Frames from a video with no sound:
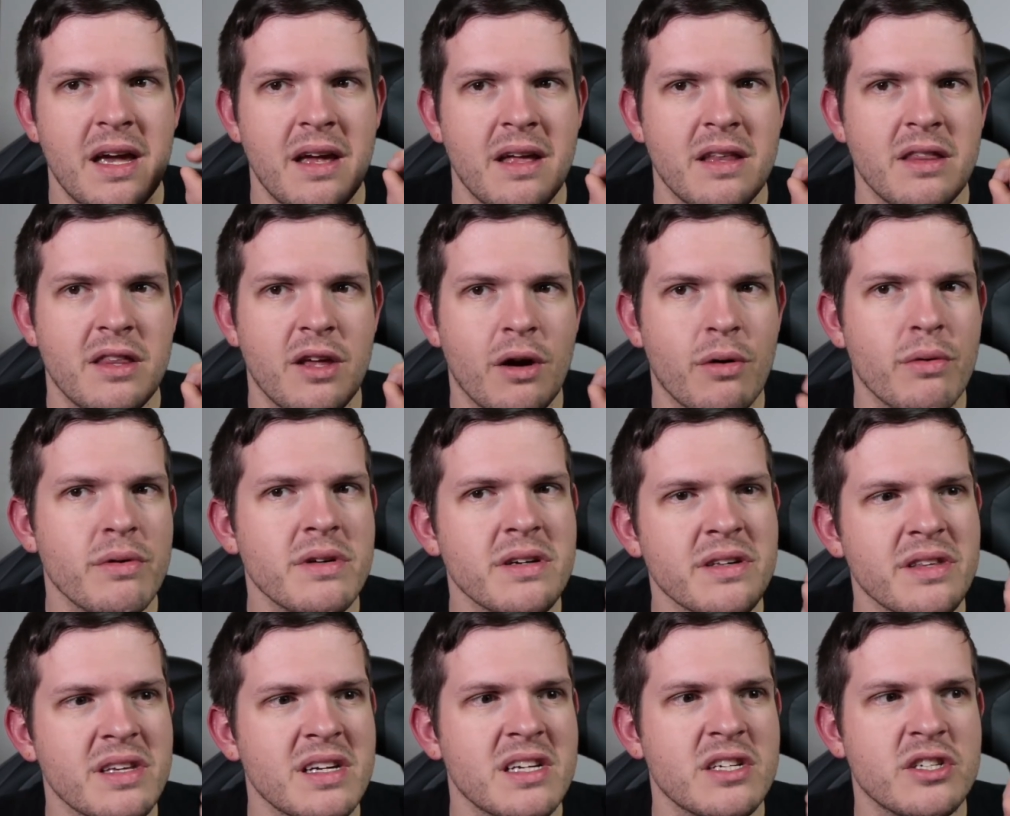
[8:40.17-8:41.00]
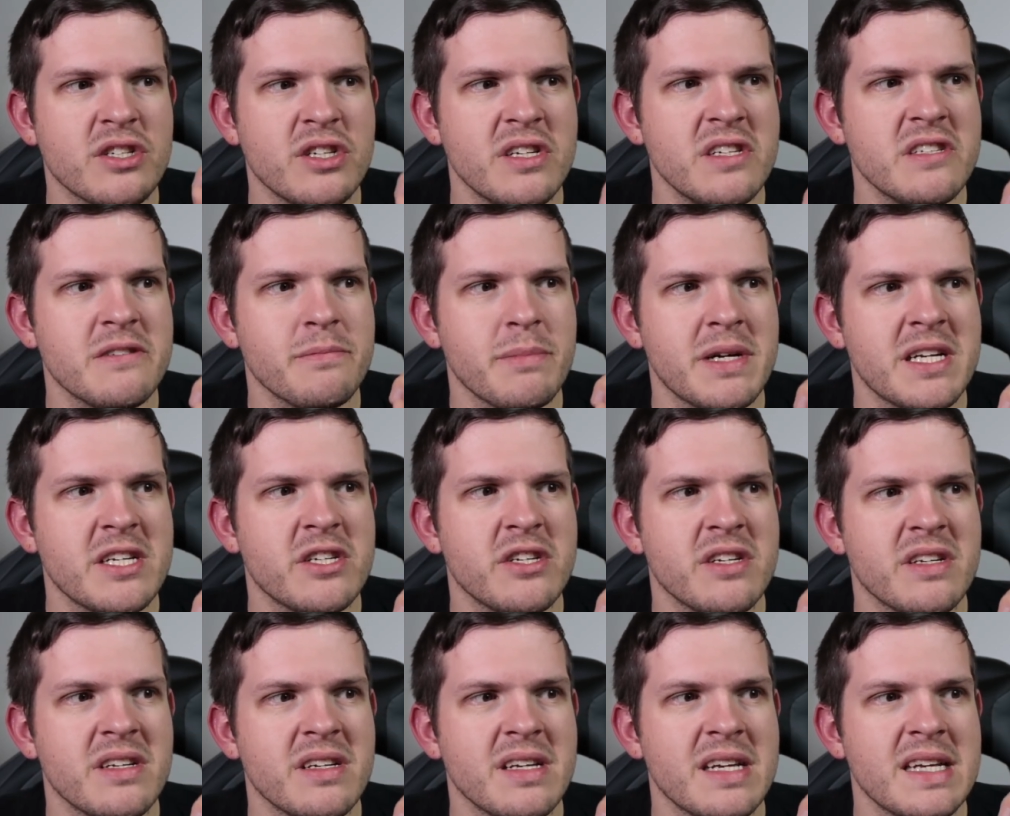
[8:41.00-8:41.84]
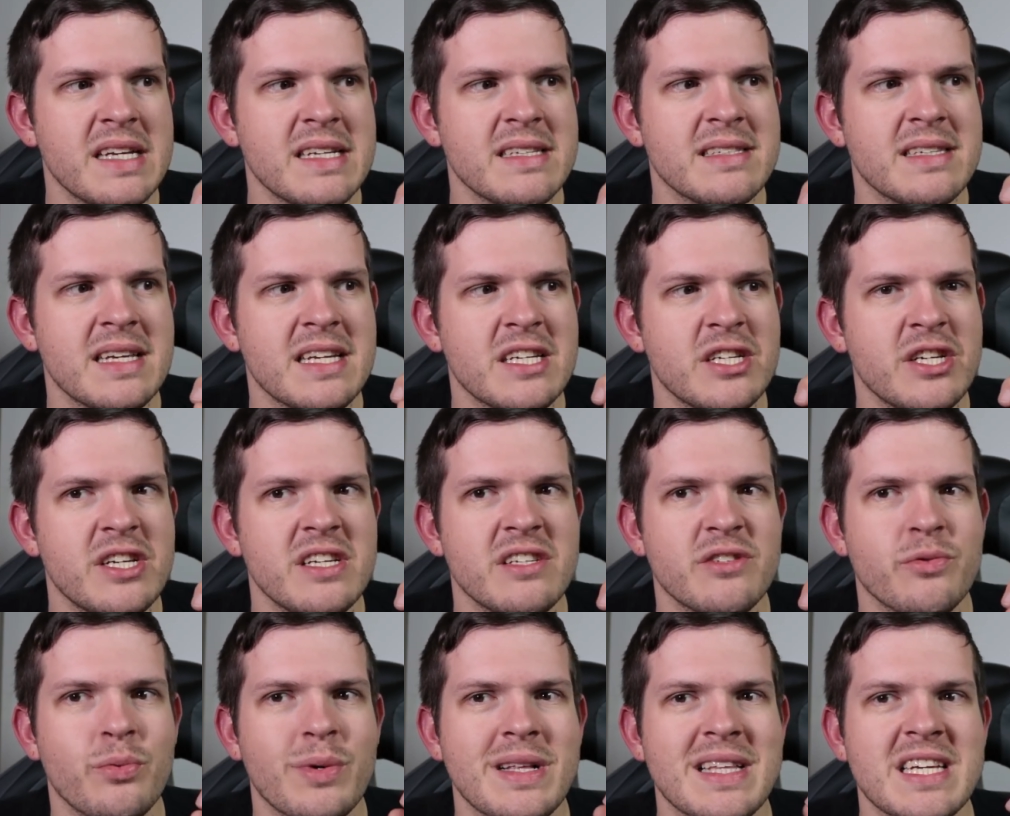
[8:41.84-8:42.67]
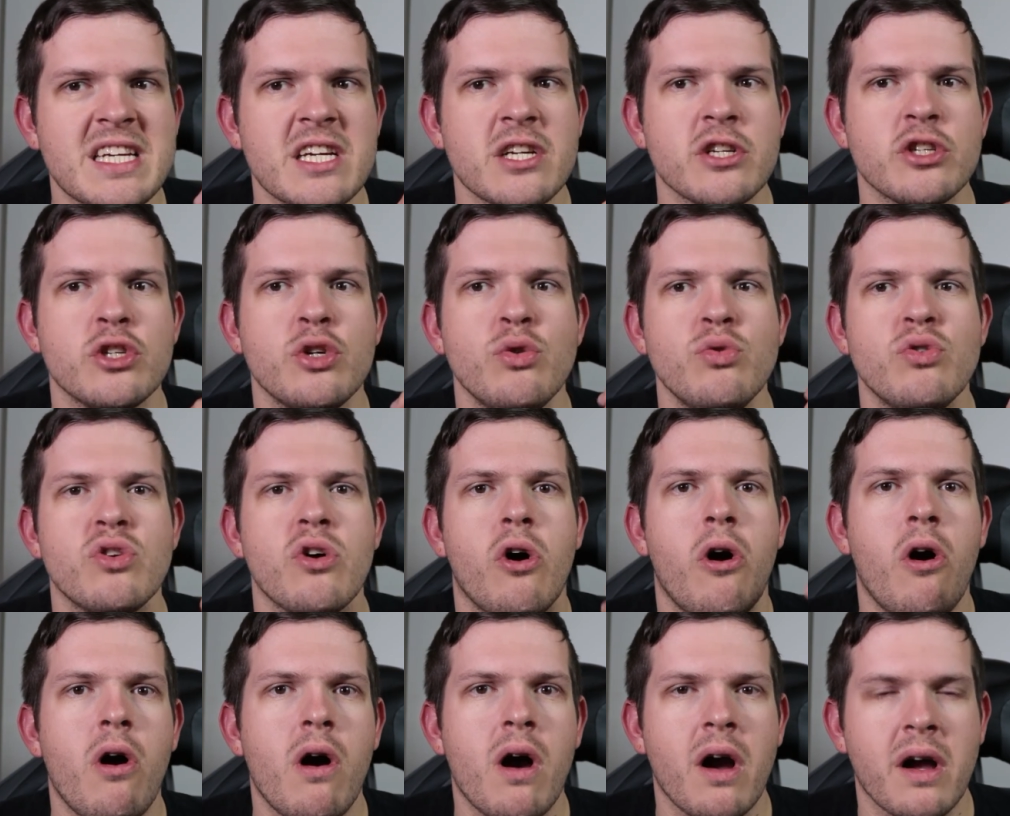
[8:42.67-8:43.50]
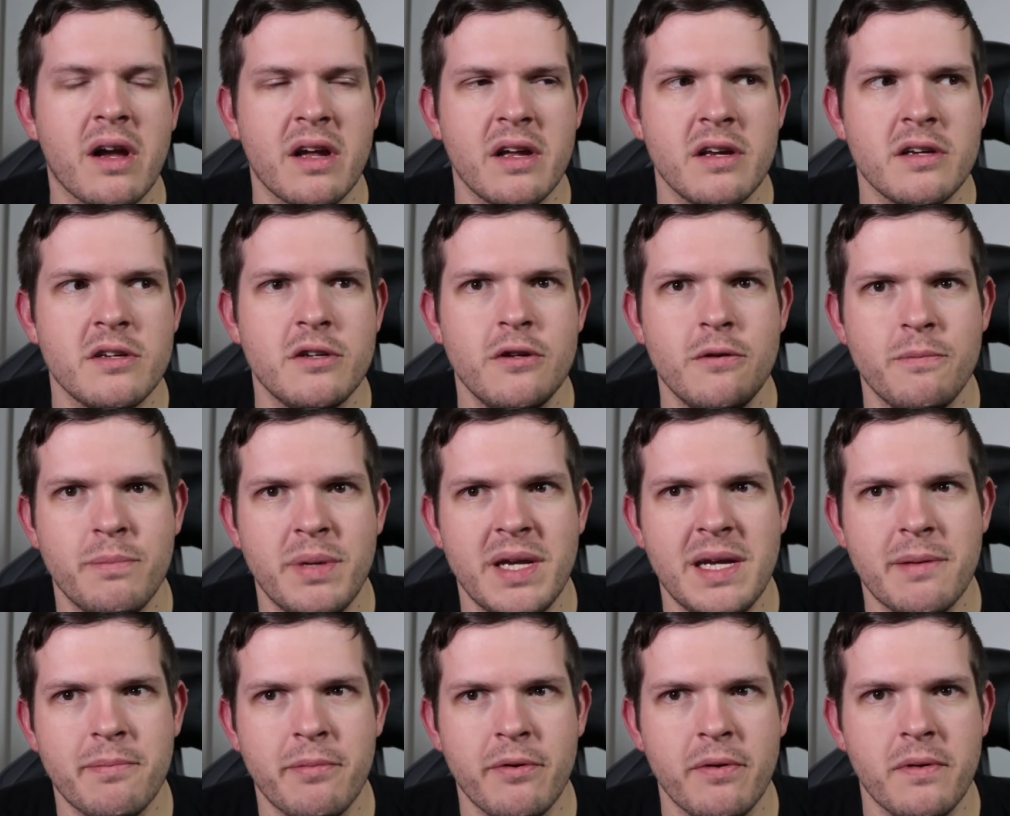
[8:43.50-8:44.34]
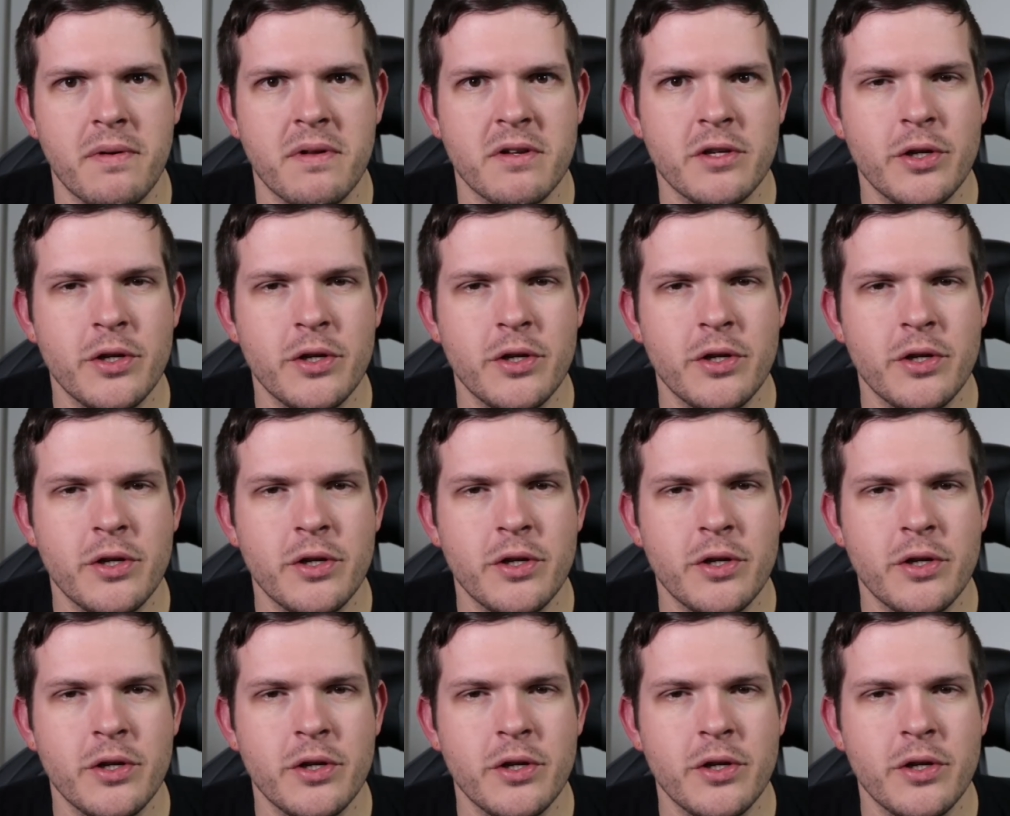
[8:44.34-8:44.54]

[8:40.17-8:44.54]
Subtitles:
The only thing she's mentioned is that she's willing to talk to people,